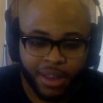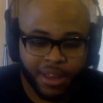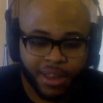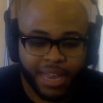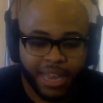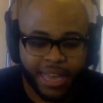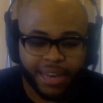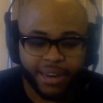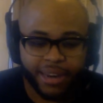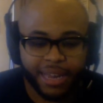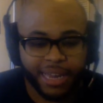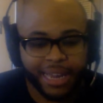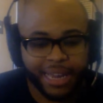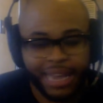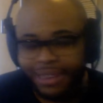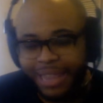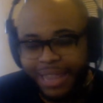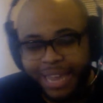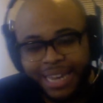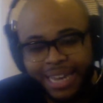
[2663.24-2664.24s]
And
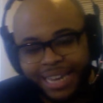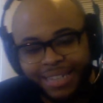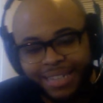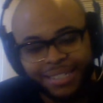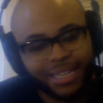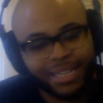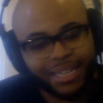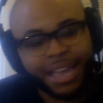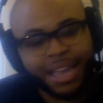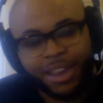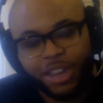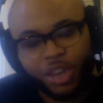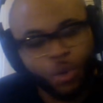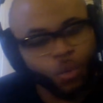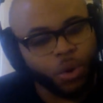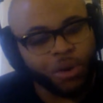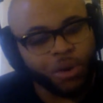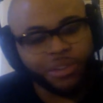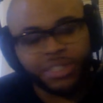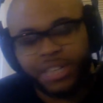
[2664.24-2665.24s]
like he said, you
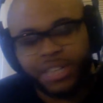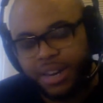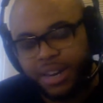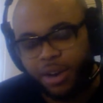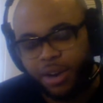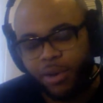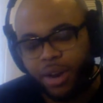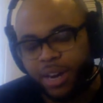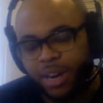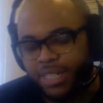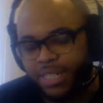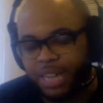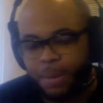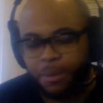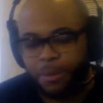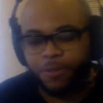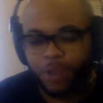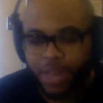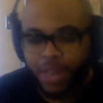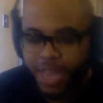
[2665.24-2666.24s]
weren't setting a great example
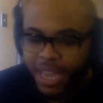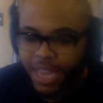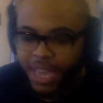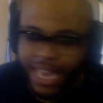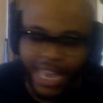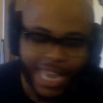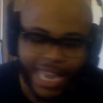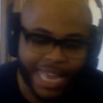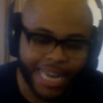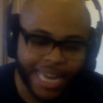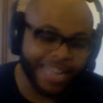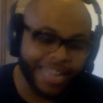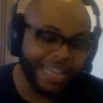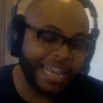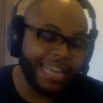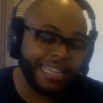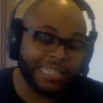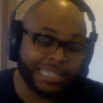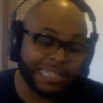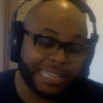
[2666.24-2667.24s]
for your kid. And
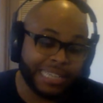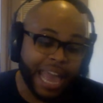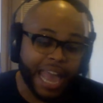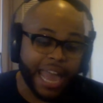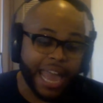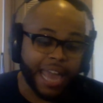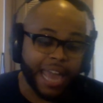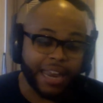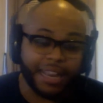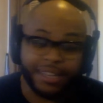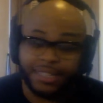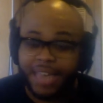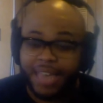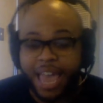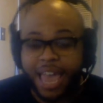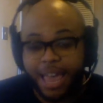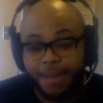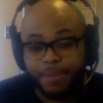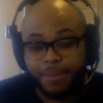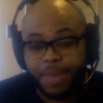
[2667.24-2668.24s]
it's sad. It's
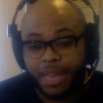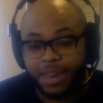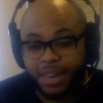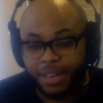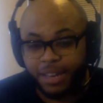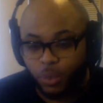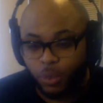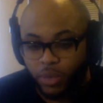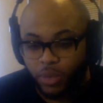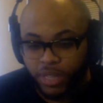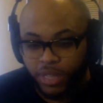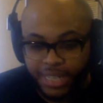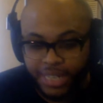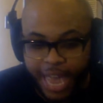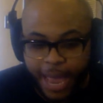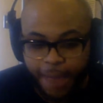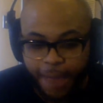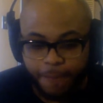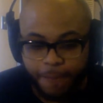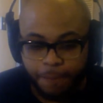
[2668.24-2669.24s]
sad, man. It's really sad.